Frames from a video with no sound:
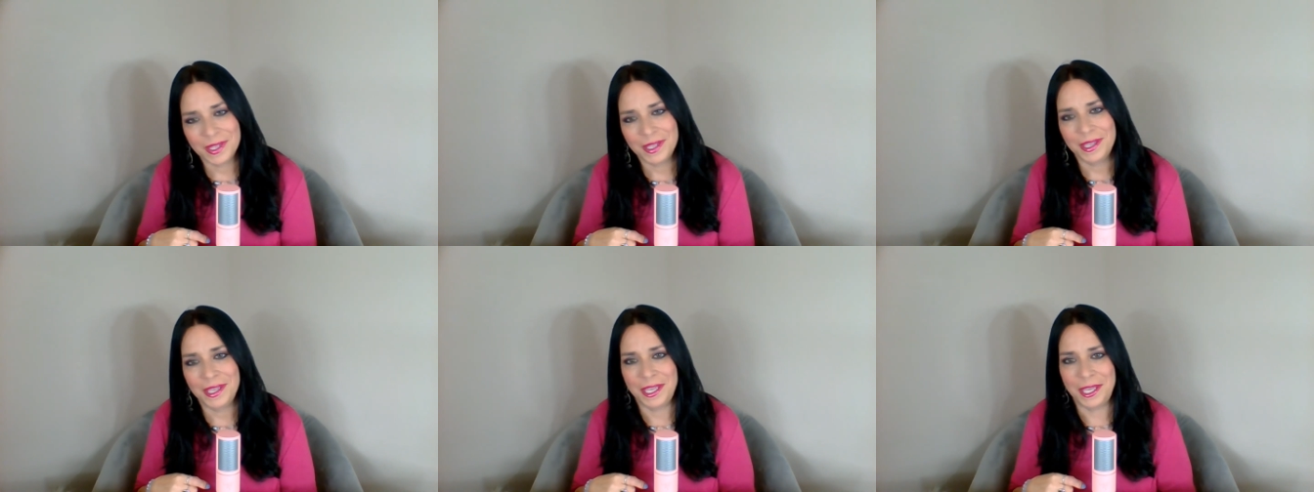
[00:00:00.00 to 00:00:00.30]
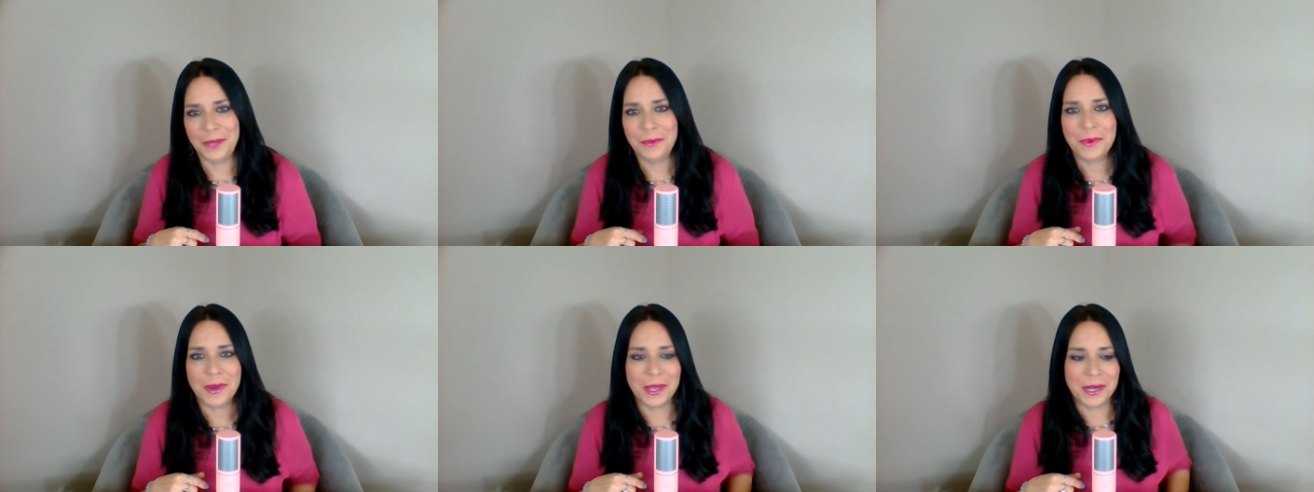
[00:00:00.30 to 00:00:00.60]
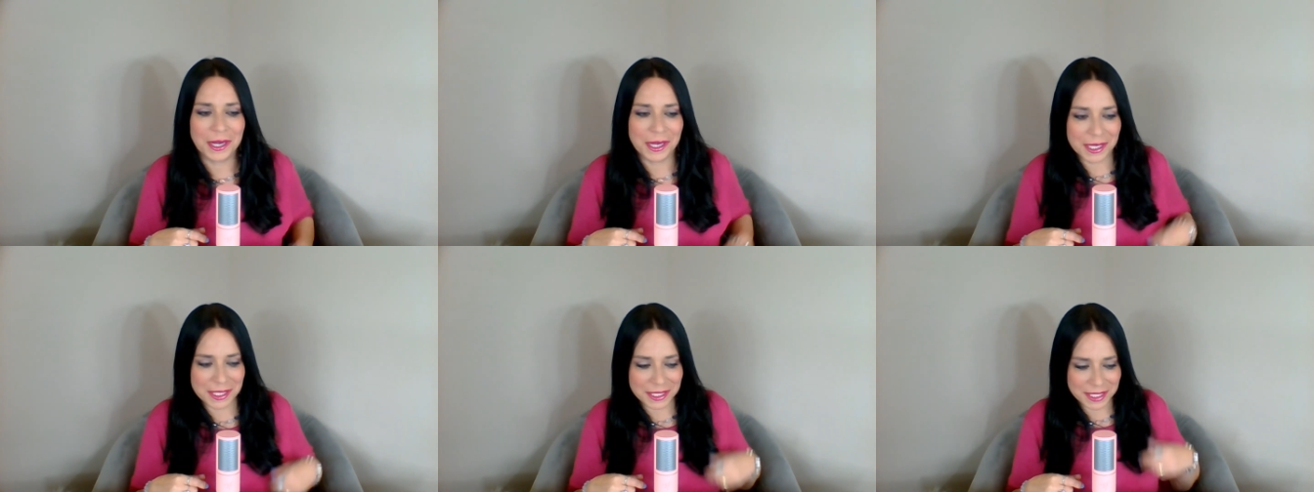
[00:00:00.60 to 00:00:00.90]
He
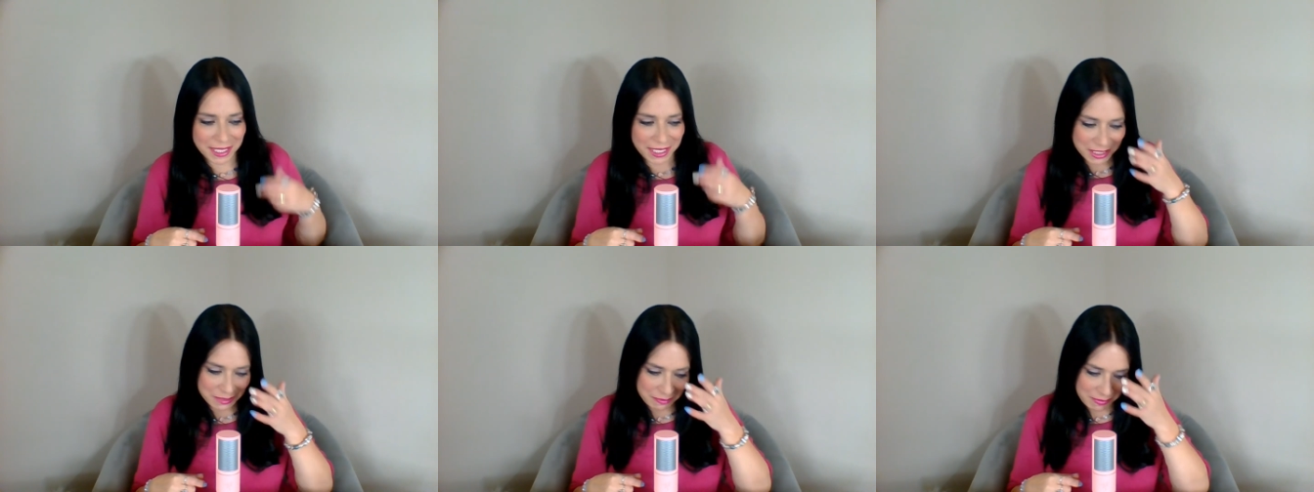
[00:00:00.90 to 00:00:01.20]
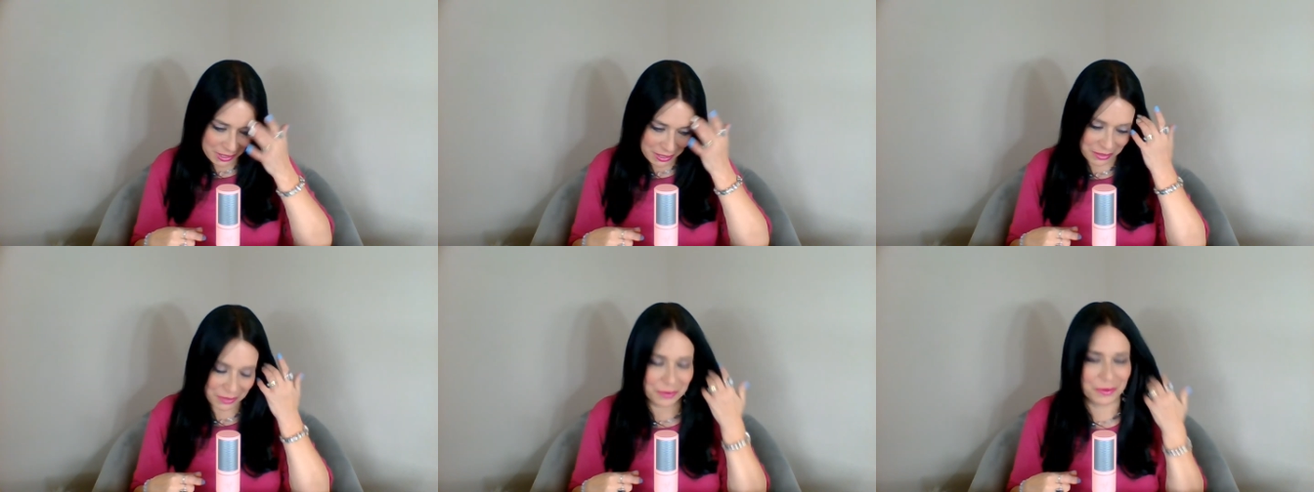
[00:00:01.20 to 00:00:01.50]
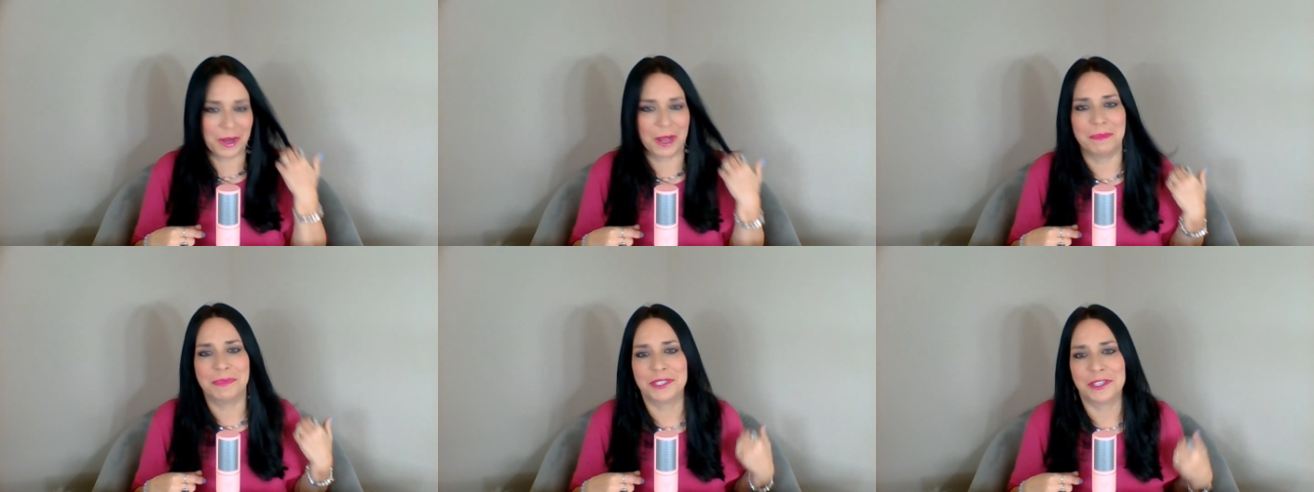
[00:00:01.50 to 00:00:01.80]
wanted to teach me through
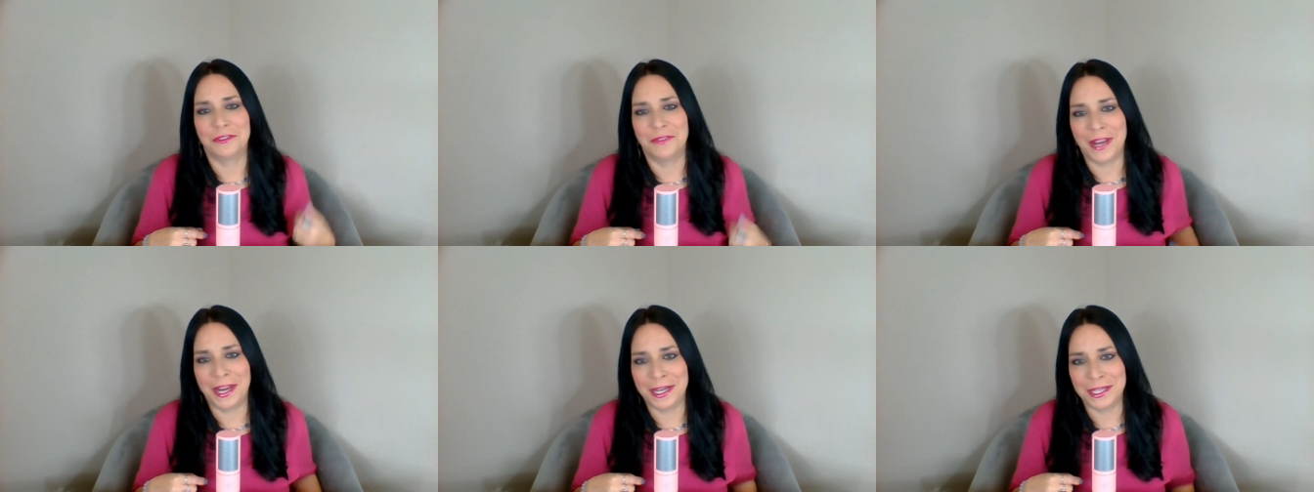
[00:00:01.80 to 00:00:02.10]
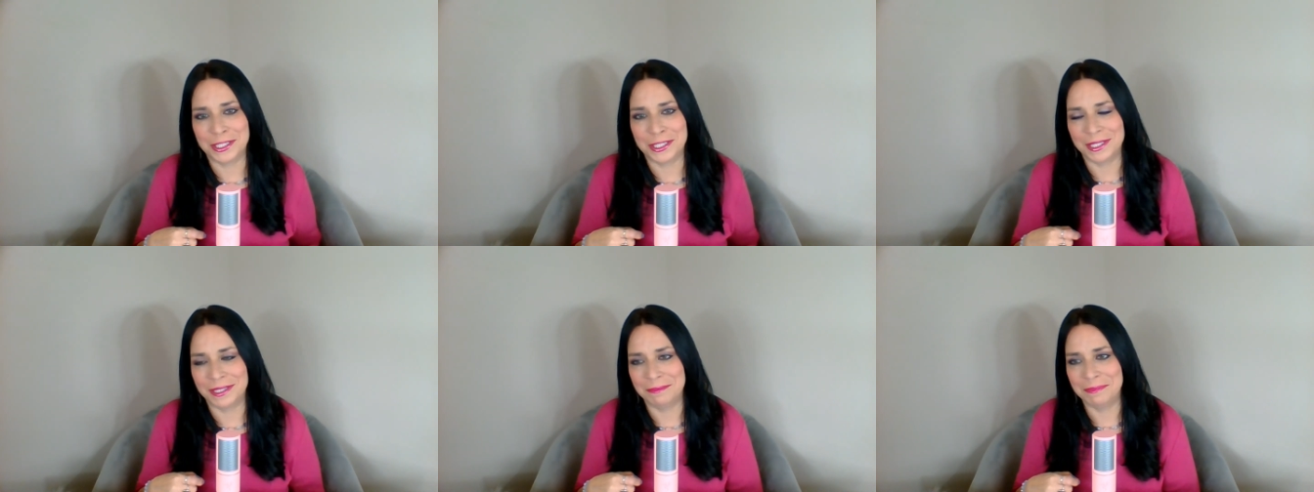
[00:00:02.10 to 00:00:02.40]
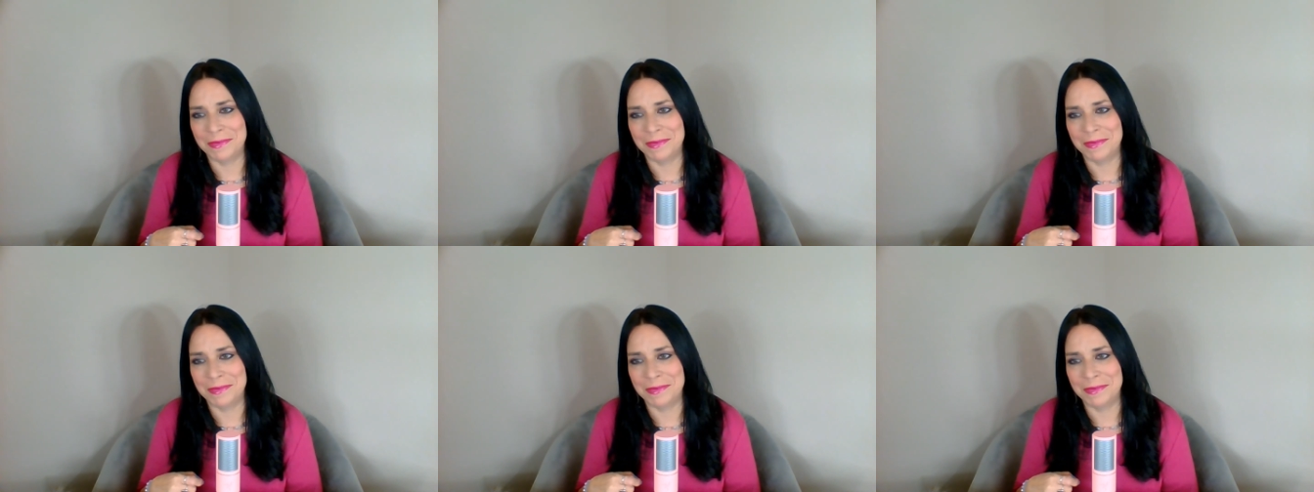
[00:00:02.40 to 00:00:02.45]
observation